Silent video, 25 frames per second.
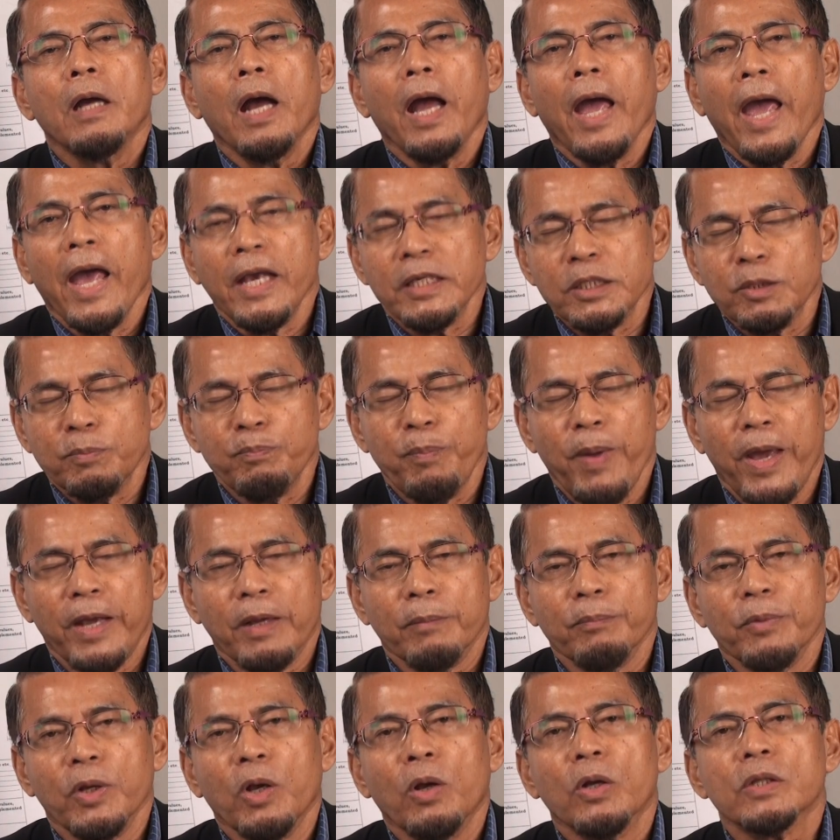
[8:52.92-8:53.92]

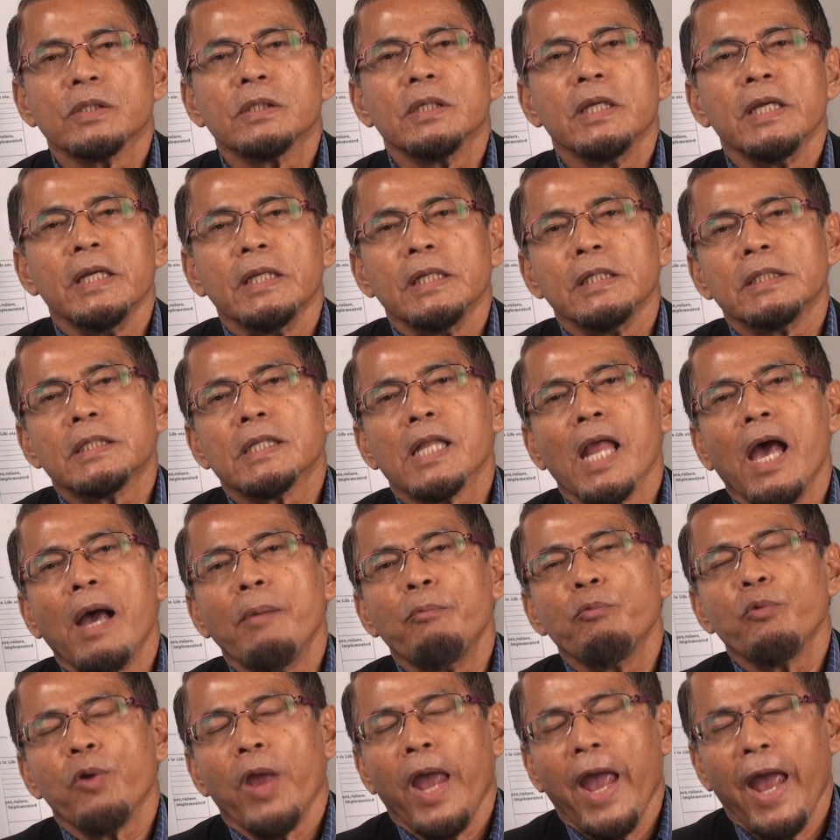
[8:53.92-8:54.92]
aspect, because in
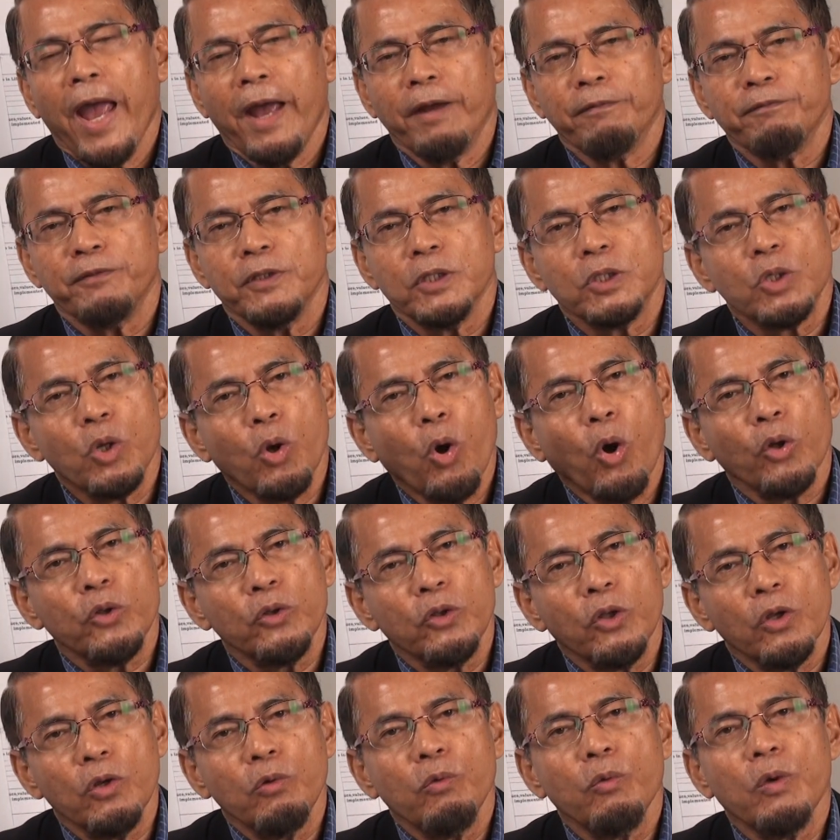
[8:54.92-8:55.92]
Islam we have this
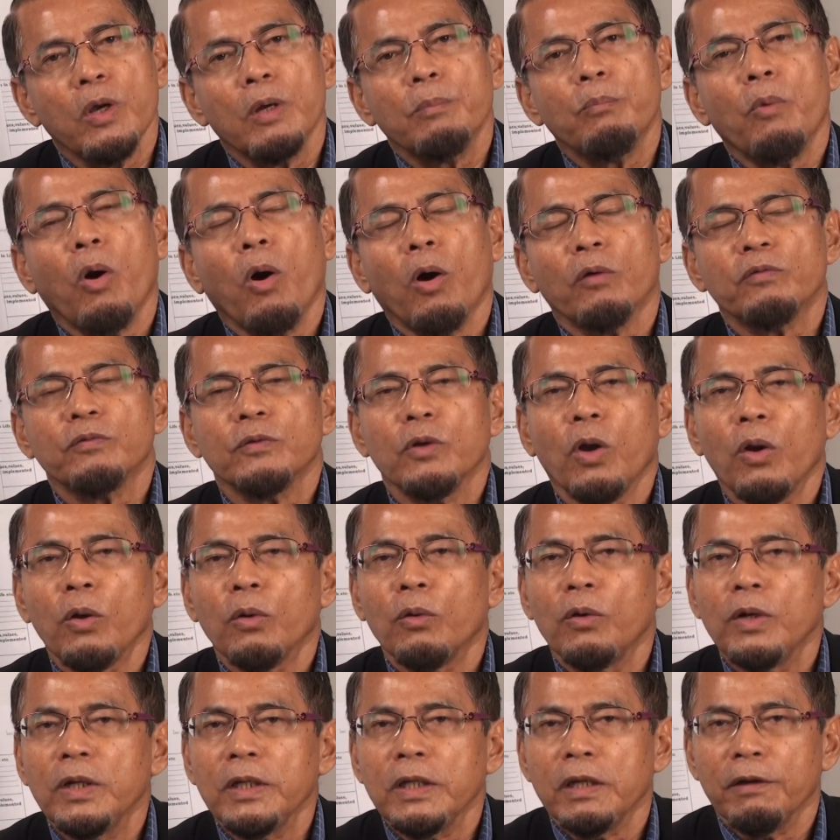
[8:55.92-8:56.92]
continuum of not
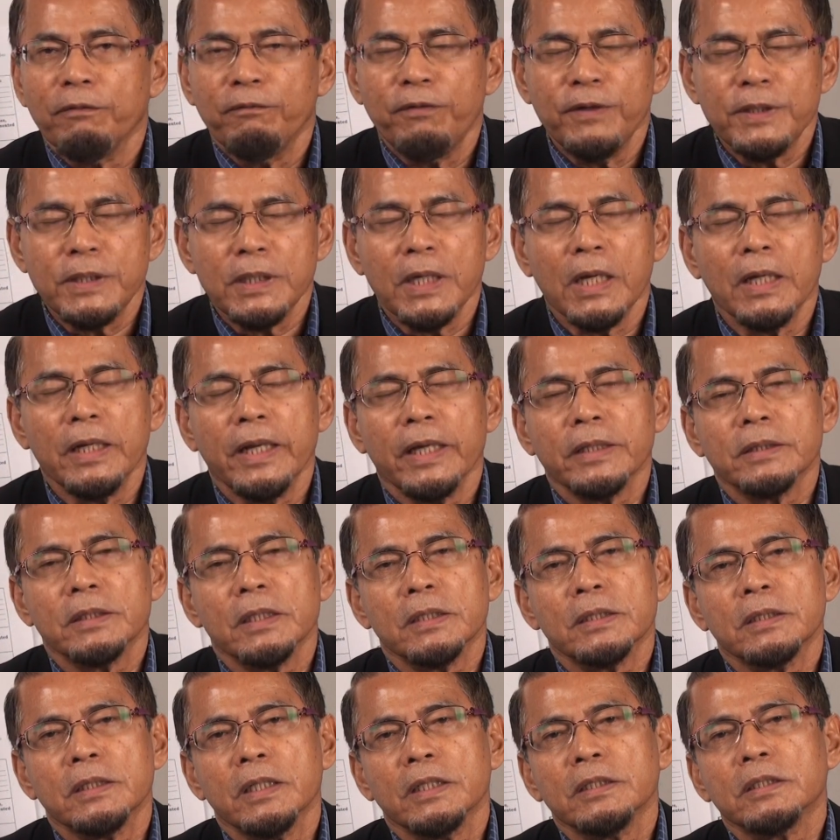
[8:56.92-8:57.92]
only the physical
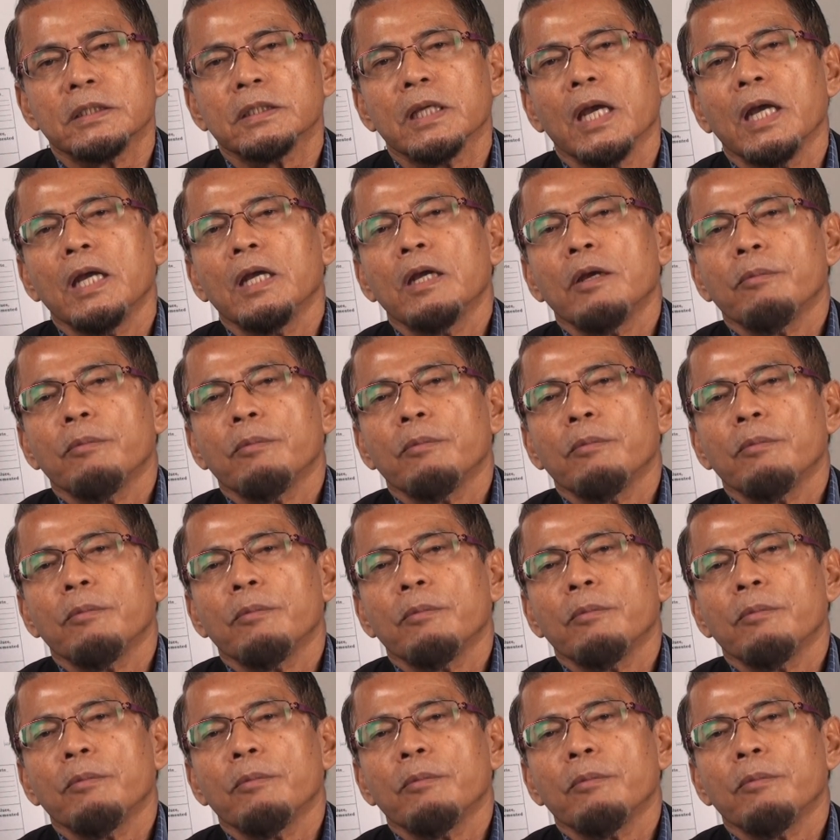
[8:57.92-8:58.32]
existence